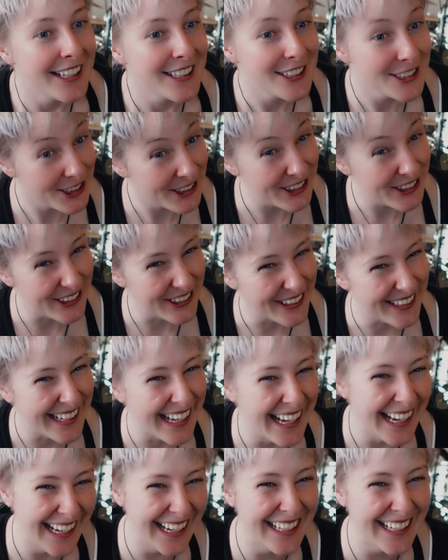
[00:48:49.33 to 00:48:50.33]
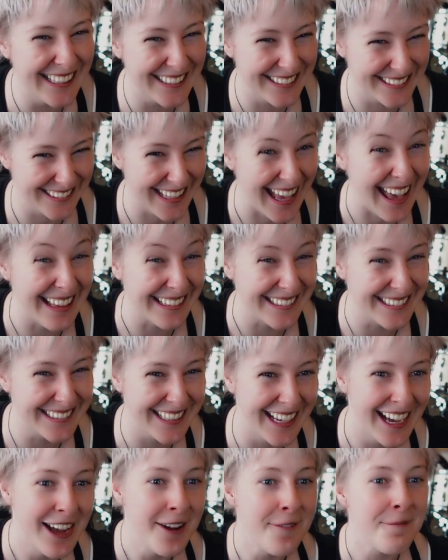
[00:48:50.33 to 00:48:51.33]
Dawn
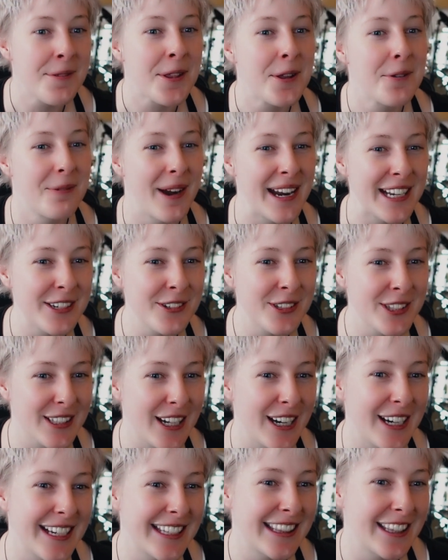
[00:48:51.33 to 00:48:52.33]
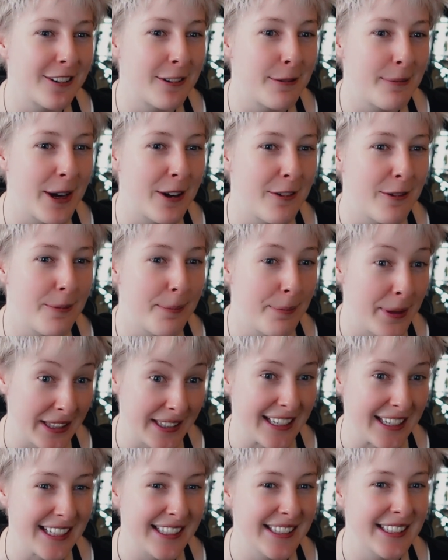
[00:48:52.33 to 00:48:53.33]
says, when you started the remote
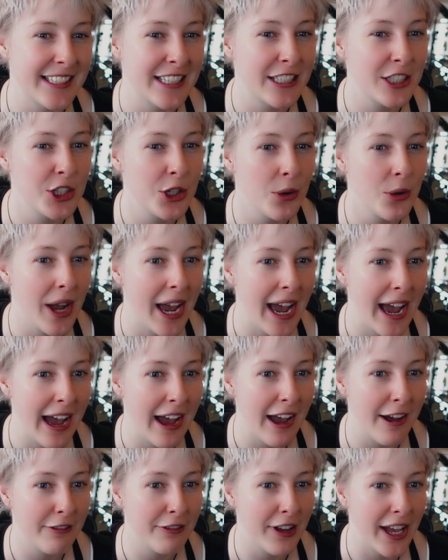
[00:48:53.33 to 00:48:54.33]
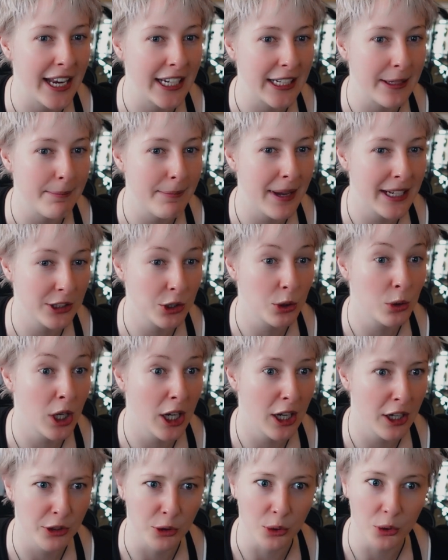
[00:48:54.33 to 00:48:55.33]
business, did you have any mental
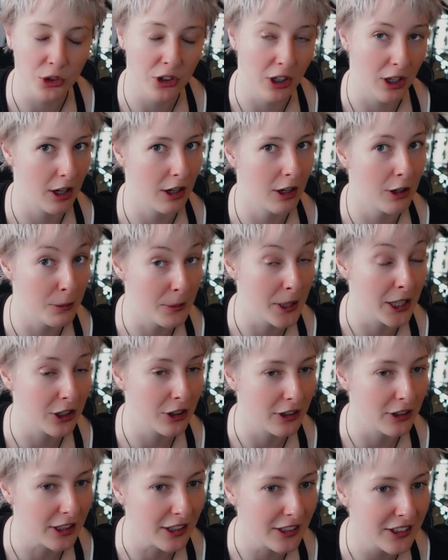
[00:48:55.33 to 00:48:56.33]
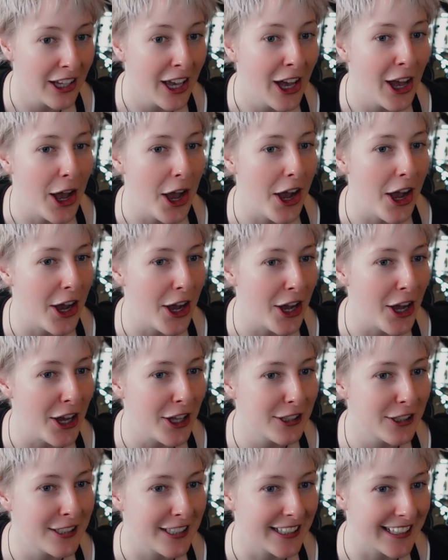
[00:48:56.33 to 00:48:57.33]
hurdles, oh my goodness,
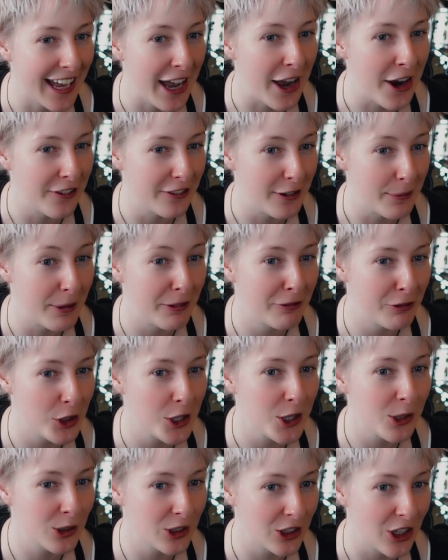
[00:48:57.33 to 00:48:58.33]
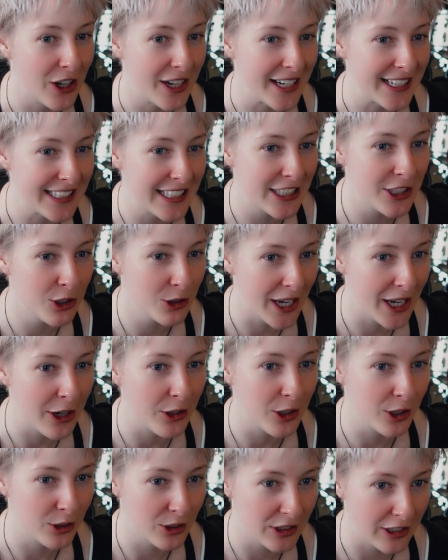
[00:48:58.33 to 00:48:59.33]
to get over before you started? Did you
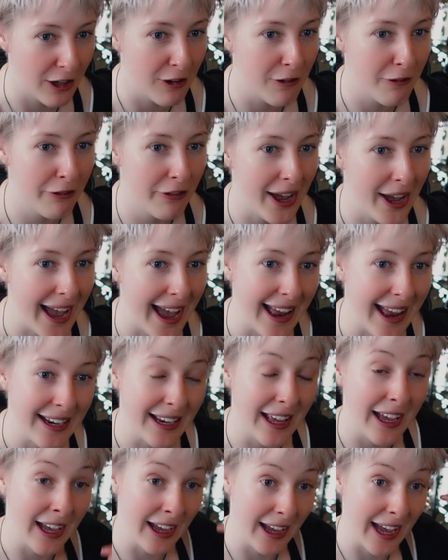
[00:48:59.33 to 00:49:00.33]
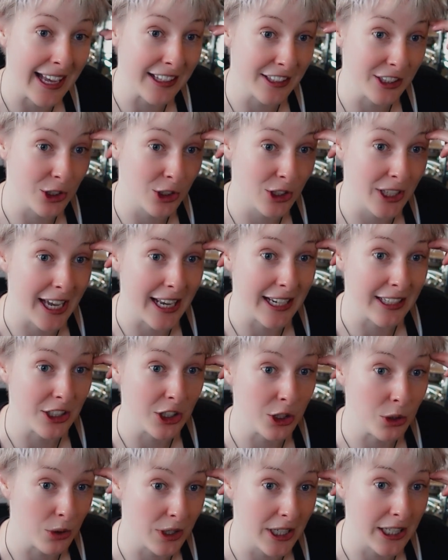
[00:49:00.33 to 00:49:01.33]
doubt yourself, and as you said
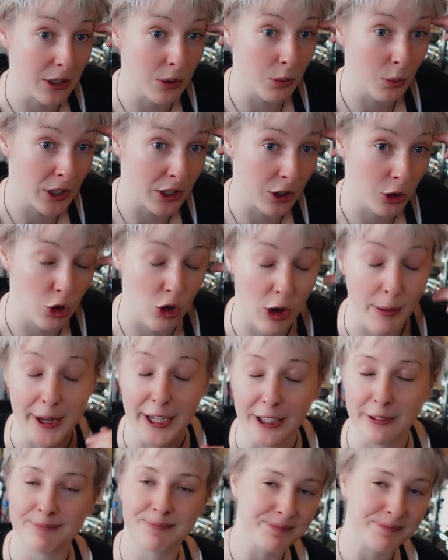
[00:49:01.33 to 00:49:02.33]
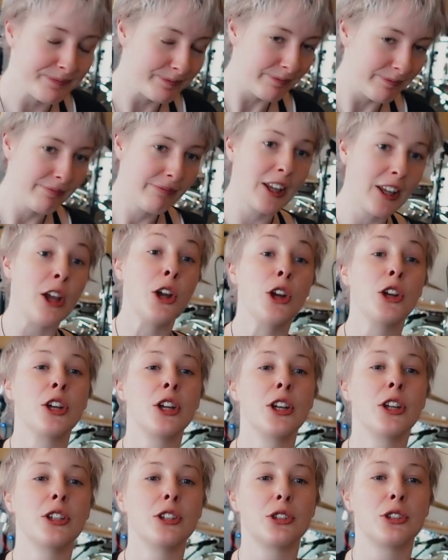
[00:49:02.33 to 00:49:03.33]
you did with your drumming?
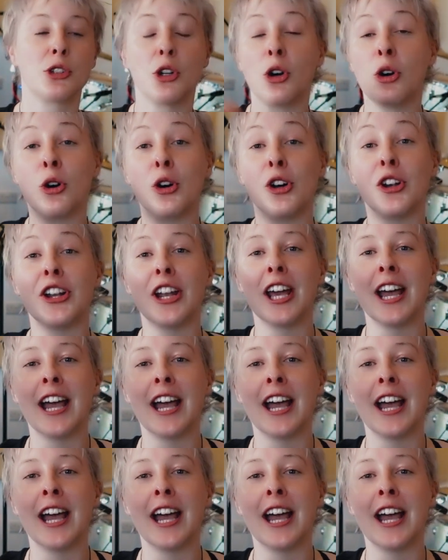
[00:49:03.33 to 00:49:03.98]
Dawn,